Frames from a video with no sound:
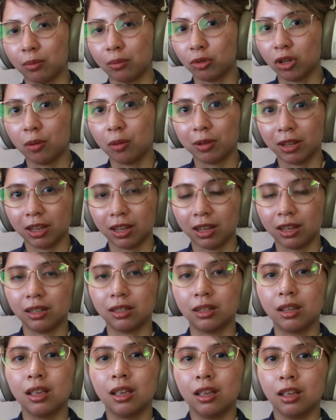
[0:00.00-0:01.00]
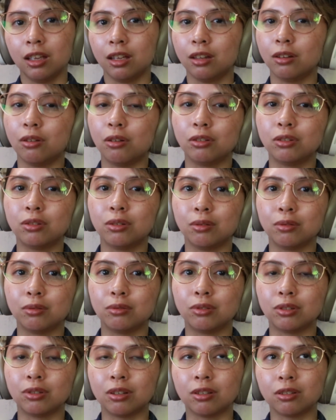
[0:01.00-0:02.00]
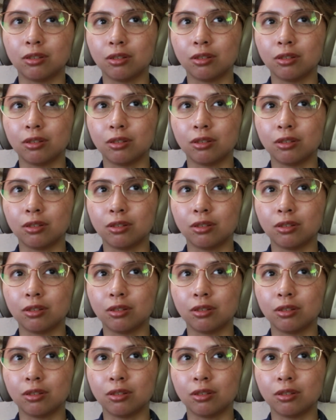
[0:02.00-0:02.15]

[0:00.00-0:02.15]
job again, and also just